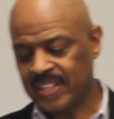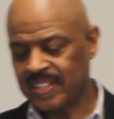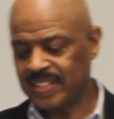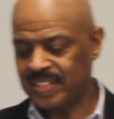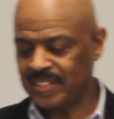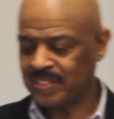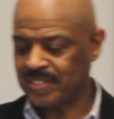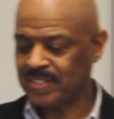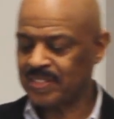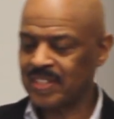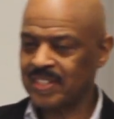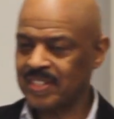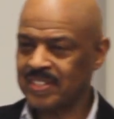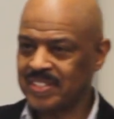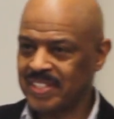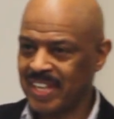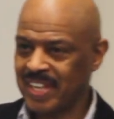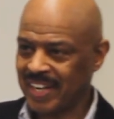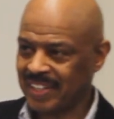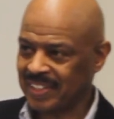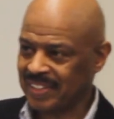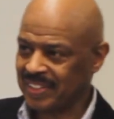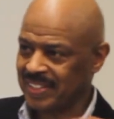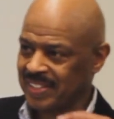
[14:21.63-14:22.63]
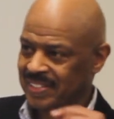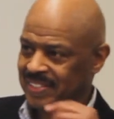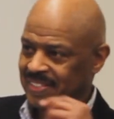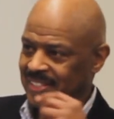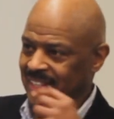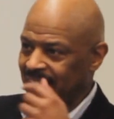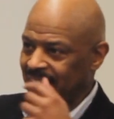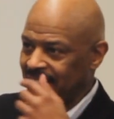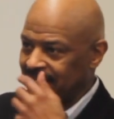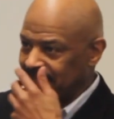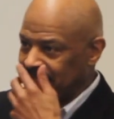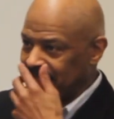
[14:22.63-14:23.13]
This is a checklist
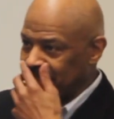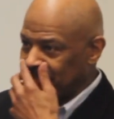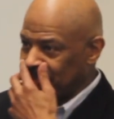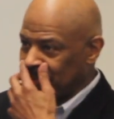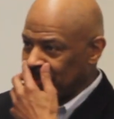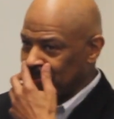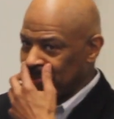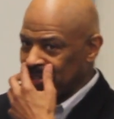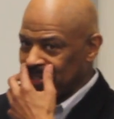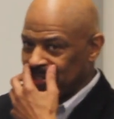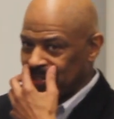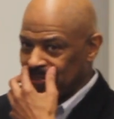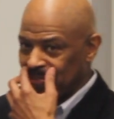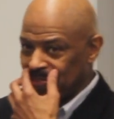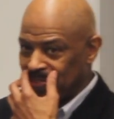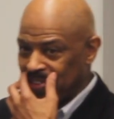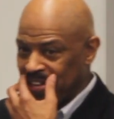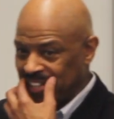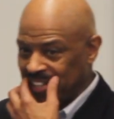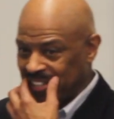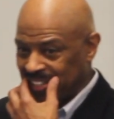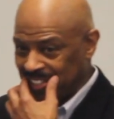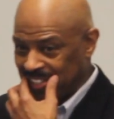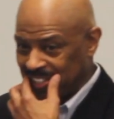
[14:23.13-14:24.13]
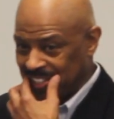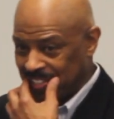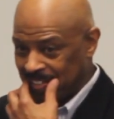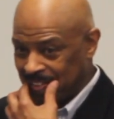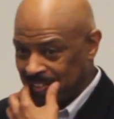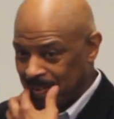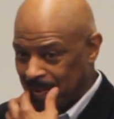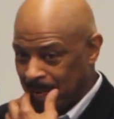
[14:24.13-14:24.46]
that I did for Aretha Franklin.